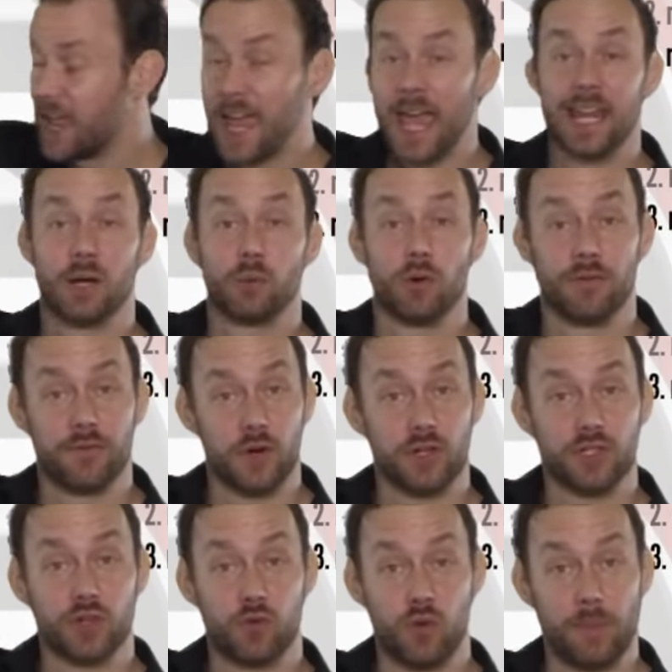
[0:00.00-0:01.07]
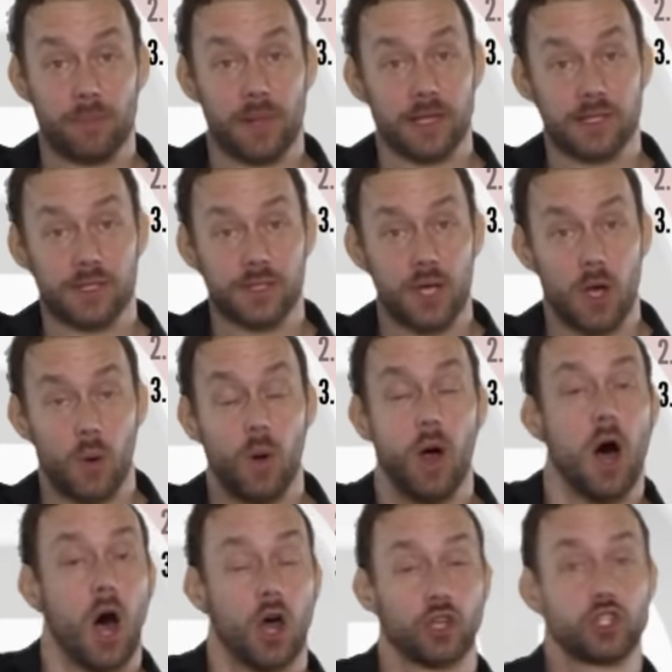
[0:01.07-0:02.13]
in a reverse grip like so.
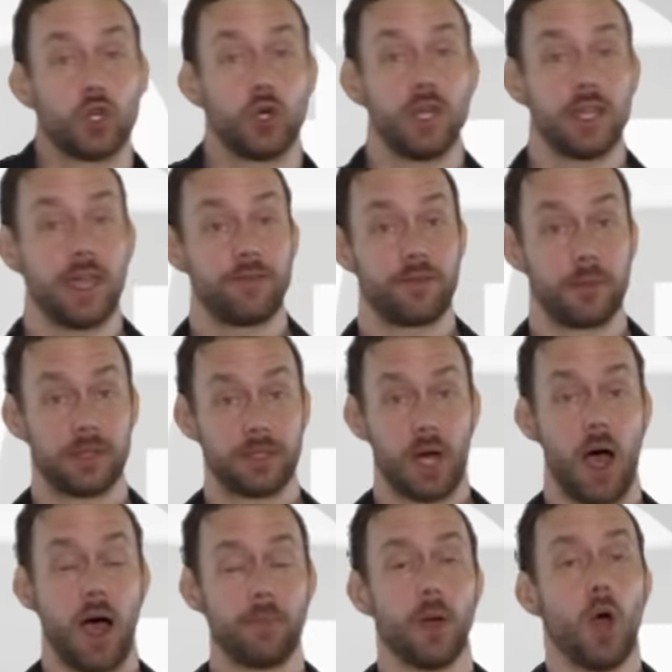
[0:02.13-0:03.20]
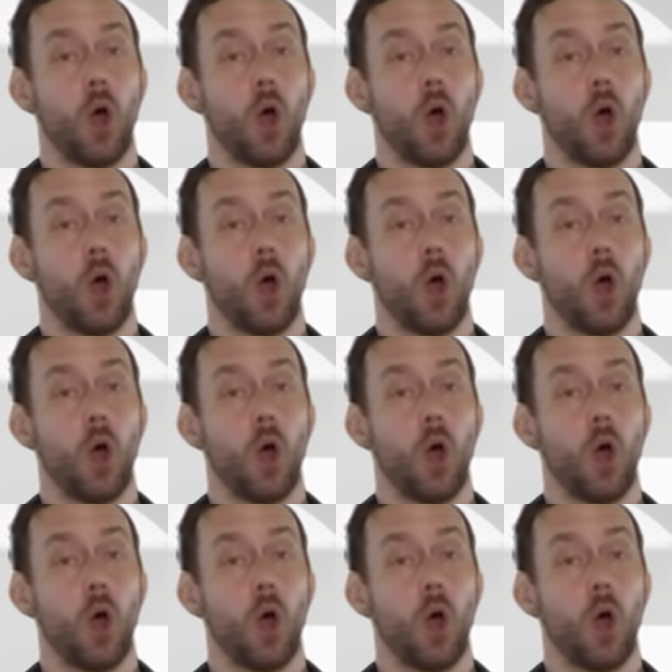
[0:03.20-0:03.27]
I'll show you again from the top.